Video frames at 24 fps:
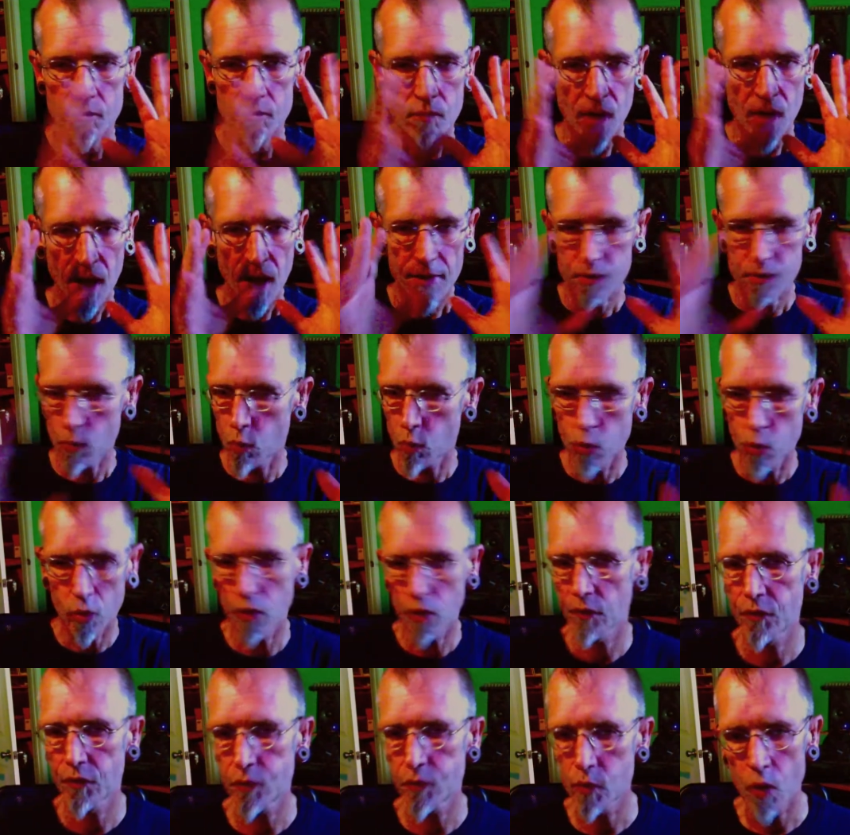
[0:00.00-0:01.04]
at the
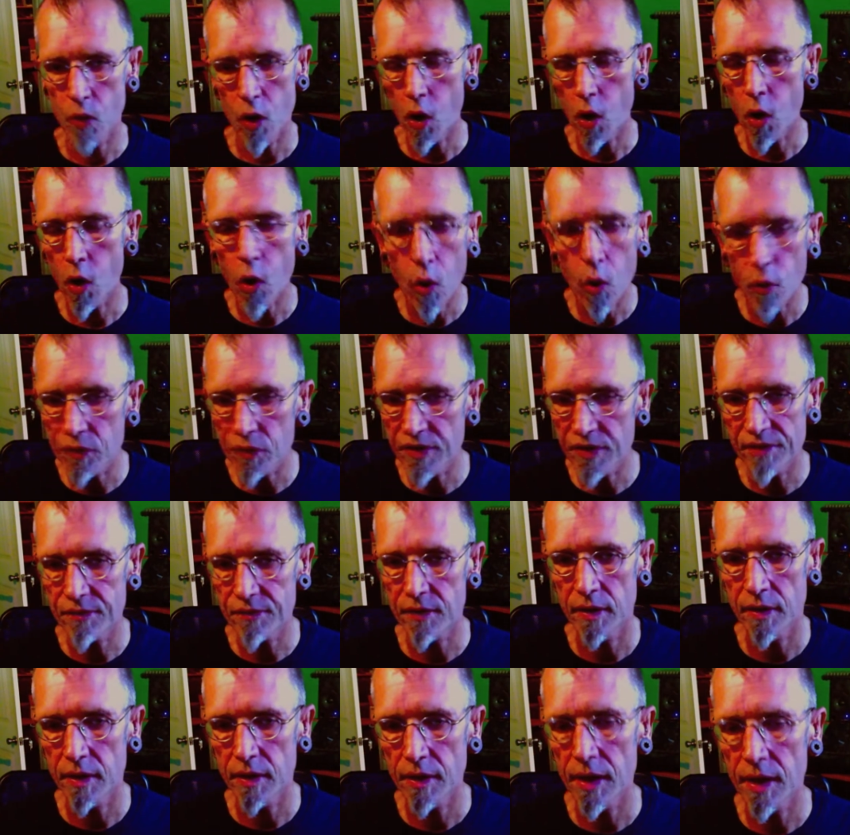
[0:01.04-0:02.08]
world through a whole
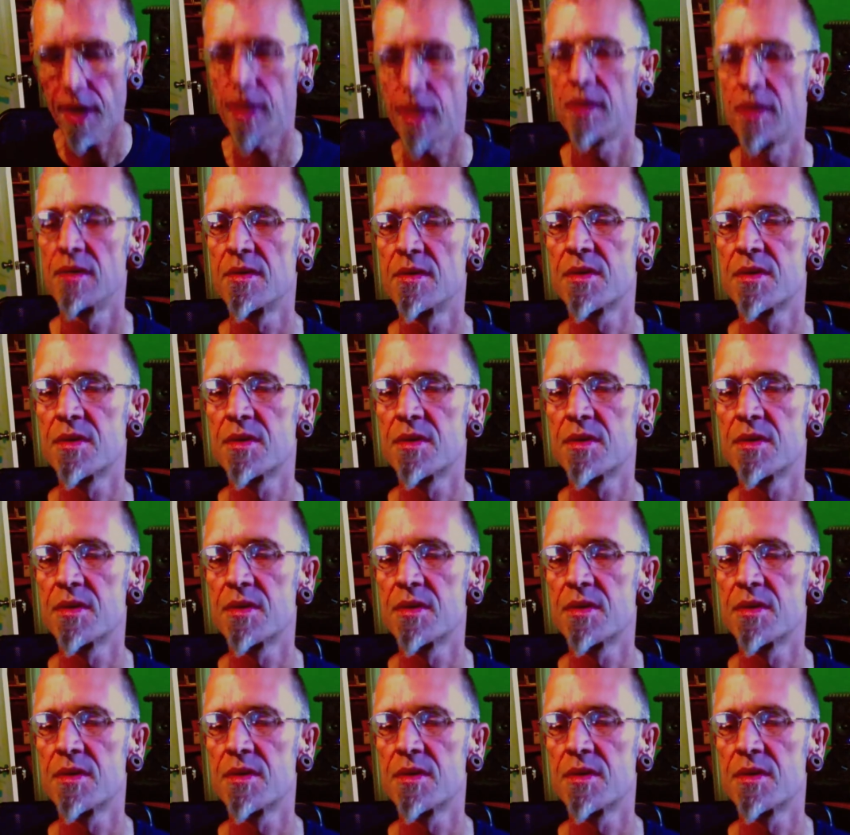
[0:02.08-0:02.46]
different lens.